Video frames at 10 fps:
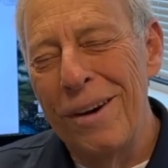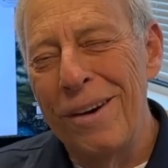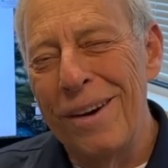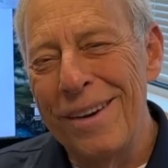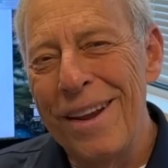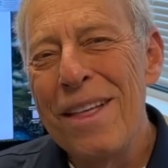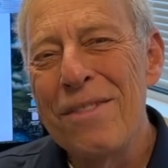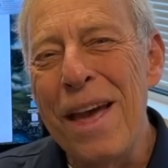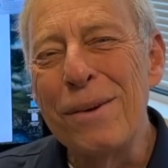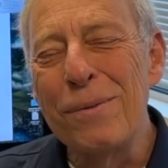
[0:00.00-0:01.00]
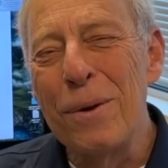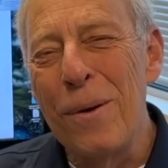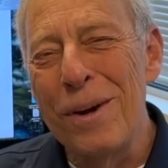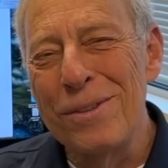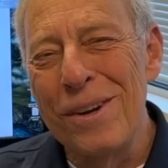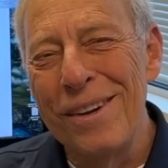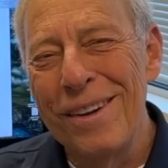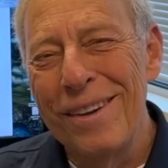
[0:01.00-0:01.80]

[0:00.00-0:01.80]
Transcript: All right. Thanks for the question.